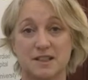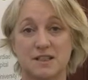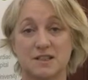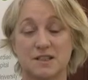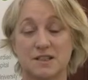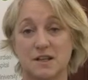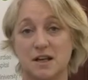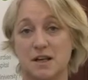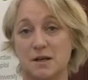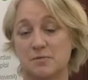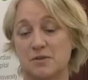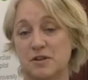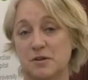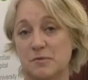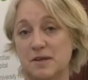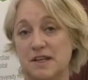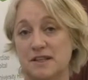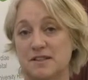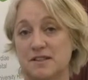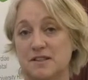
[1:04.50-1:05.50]
and
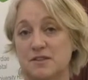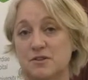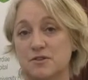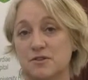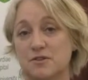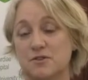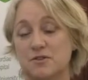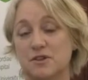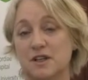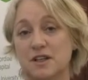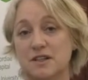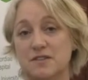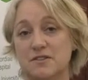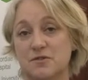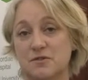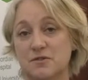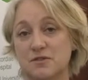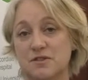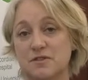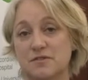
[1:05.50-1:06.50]
IPMS and other
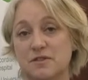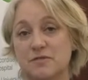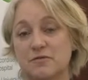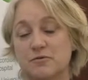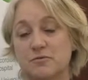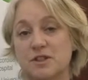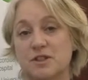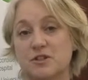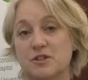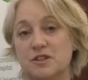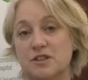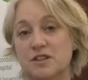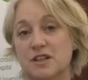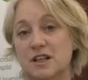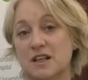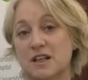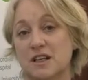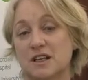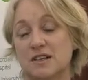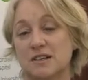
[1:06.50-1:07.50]
sources of information
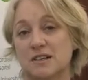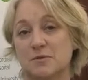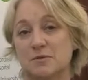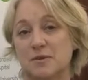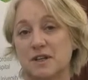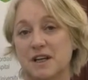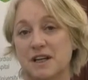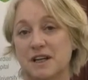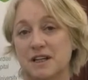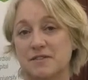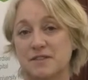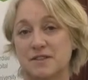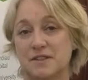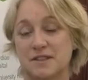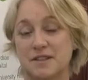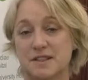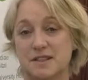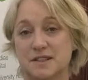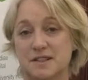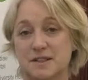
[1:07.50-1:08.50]
that we have in the
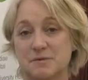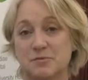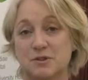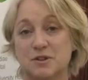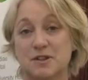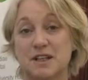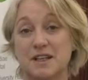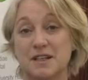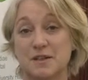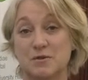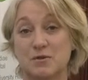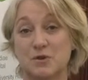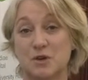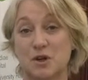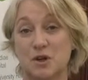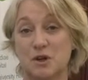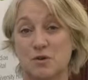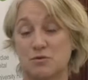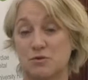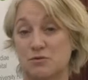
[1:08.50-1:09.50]
system. But now
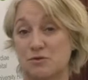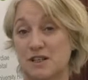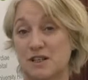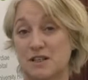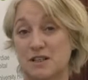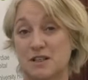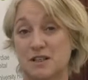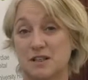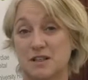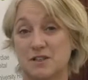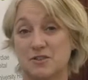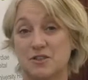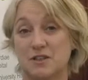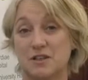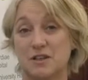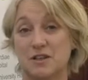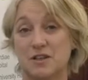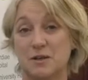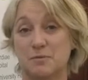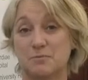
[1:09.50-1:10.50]
we're really engaging
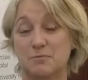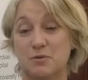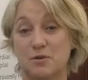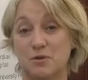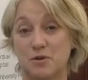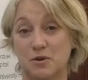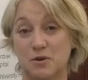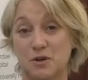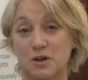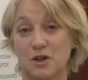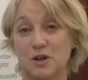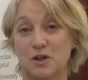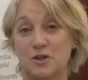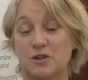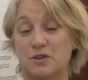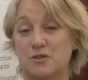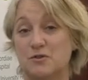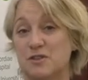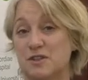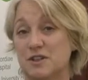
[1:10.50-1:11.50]
a lot more,
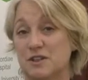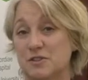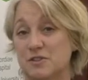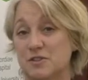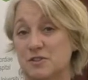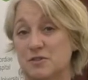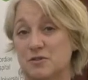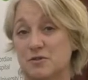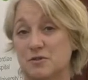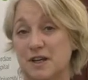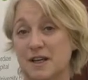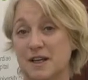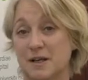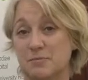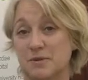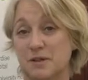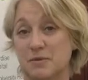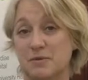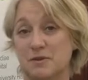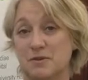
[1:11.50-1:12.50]
using it to help
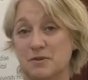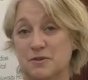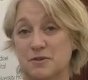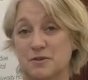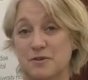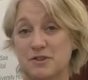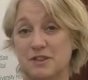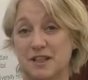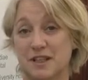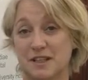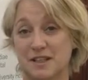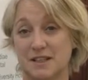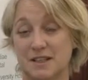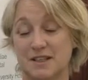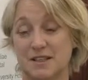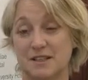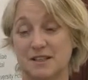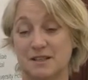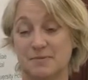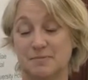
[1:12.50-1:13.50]
people
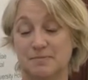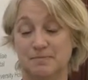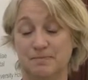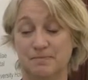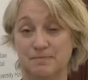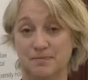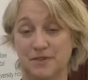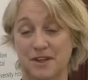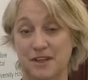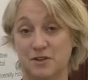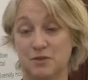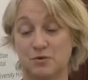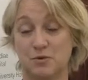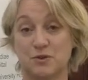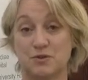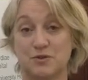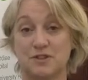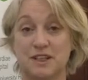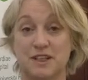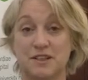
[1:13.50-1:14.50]
understand and to
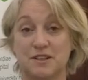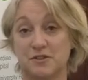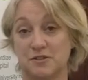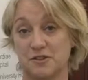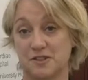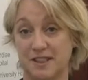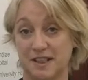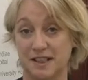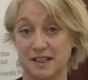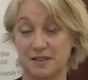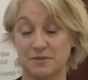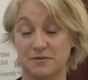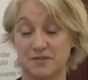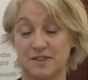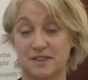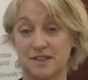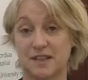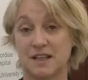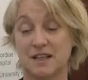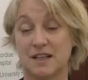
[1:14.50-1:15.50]
understand
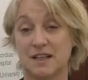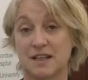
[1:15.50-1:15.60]
ourselves